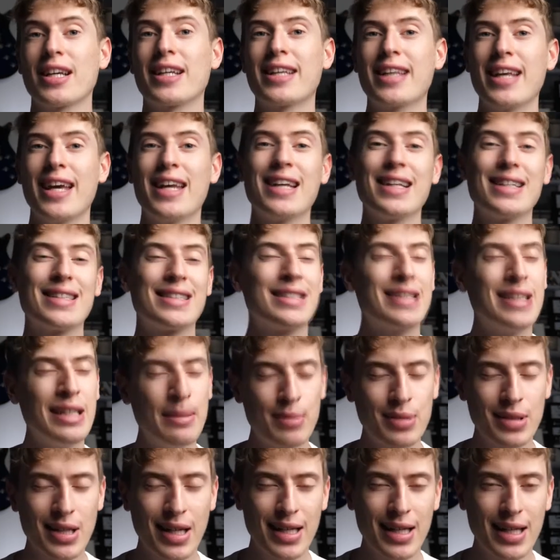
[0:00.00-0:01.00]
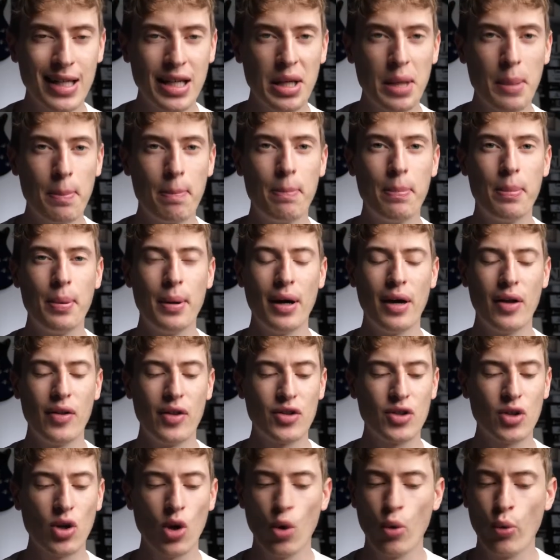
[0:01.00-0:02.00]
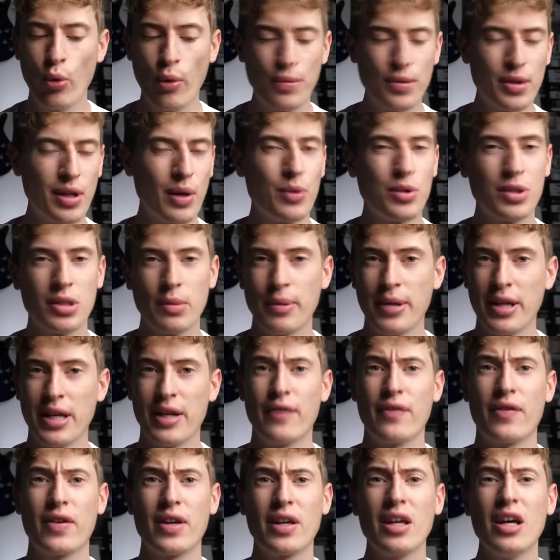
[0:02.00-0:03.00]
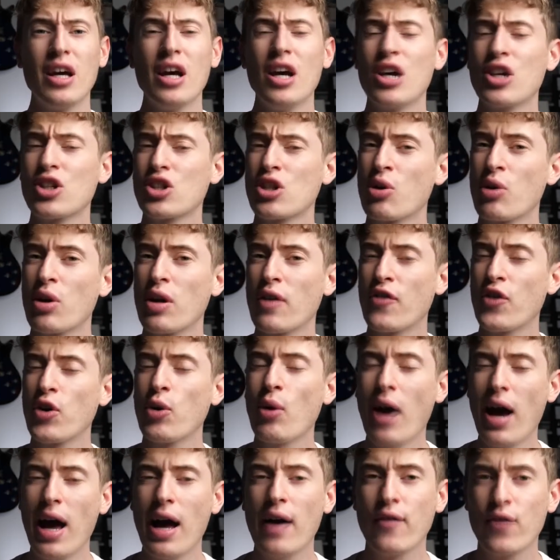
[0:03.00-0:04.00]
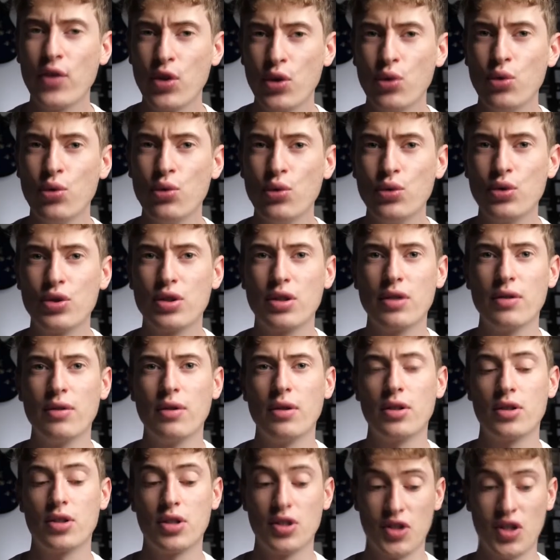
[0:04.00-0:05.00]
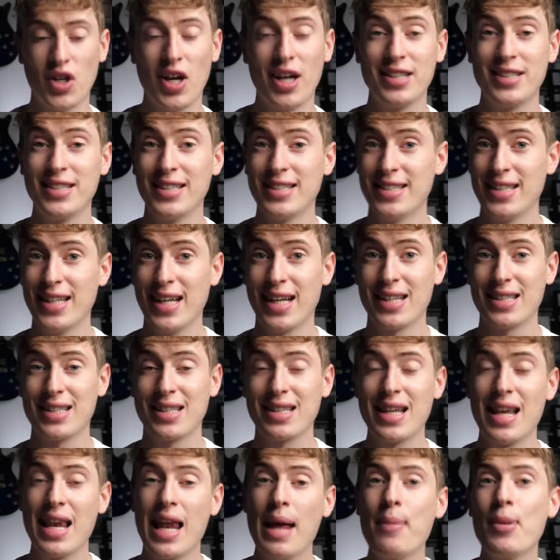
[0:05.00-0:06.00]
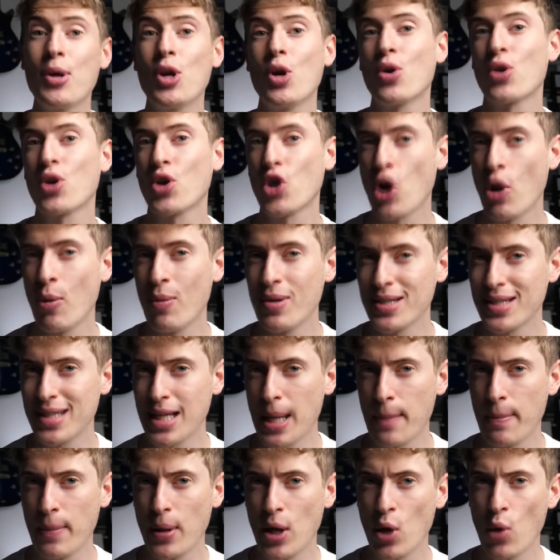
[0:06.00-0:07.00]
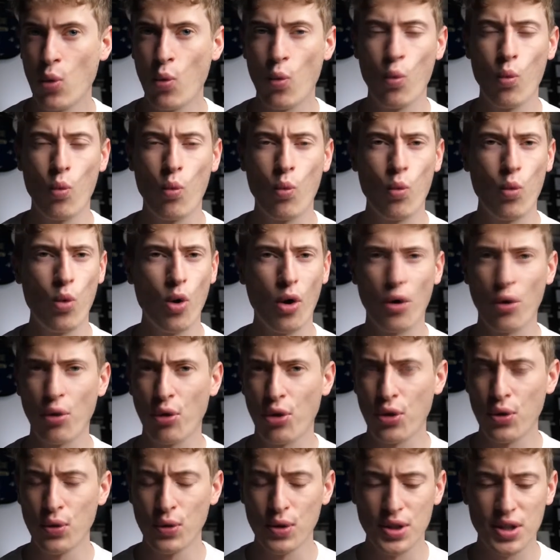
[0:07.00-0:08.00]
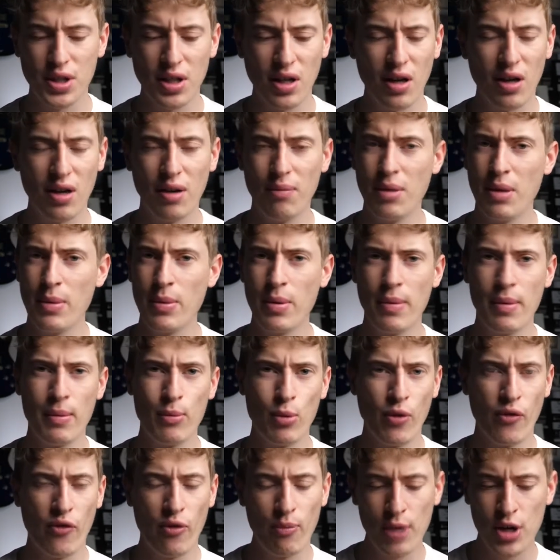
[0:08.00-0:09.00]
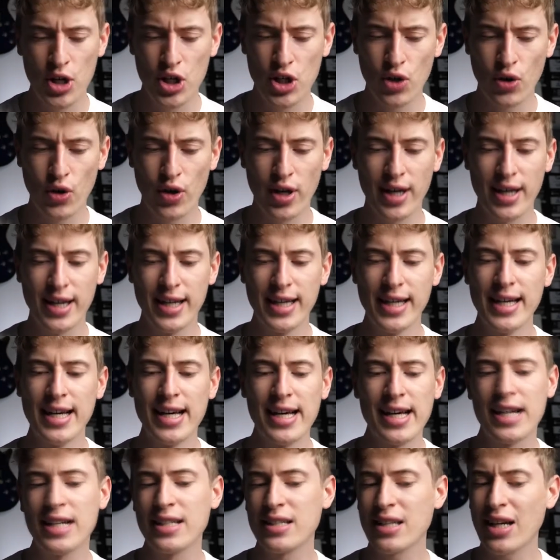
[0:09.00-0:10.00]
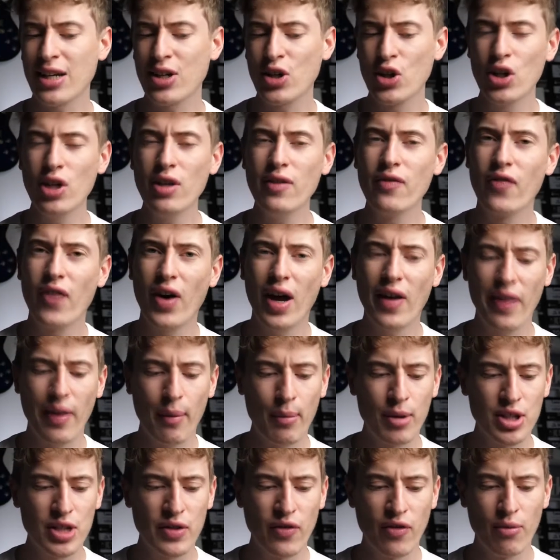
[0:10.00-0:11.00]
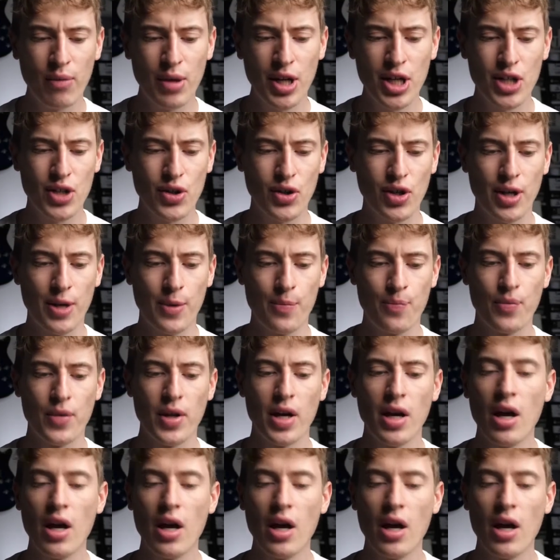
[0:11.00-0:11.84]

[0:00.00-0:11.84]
again. It seems like it, but this whole website was a bit iffy. So if you have used Society Six, then let me know in the comments down below what your thoughts are. Maybe a bit more information on it because I couldn't find that much information on it.